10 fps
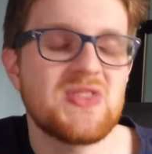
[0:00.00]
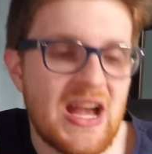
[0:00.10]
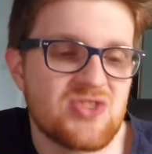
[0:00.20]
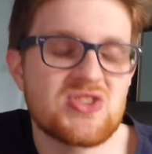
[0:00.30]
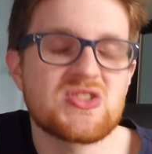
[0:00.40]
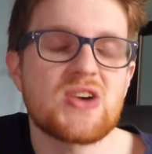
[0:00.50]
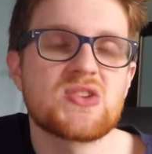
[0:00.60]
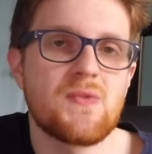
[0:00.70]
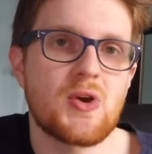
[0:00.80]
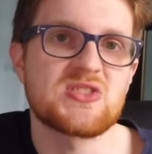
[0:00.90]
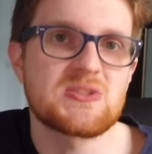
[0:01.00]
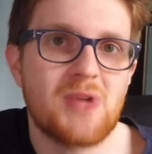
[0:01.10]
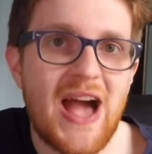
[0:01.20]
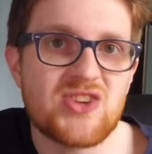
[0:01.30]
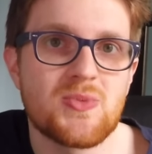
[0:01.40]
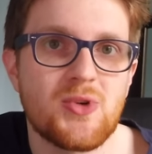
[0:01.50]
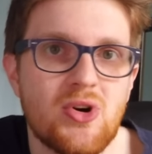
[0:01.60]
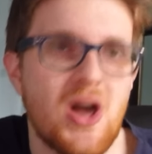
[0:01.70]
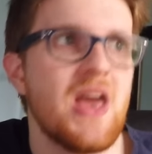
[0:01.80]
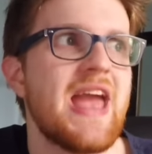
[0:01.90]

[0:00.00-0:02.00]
the engine's also very splashable,